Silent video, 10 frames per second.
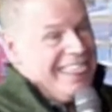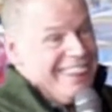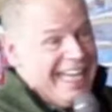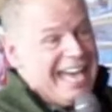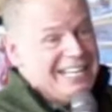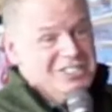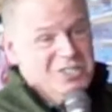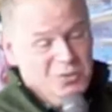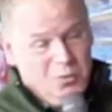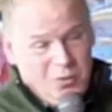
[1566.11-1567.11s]
That is
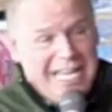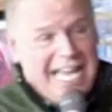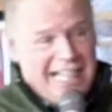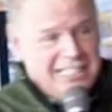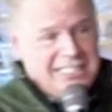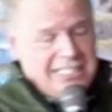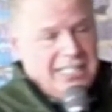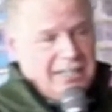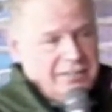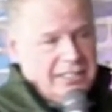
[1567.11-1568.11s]
the reality
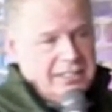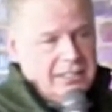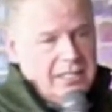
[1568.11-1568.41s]
of it.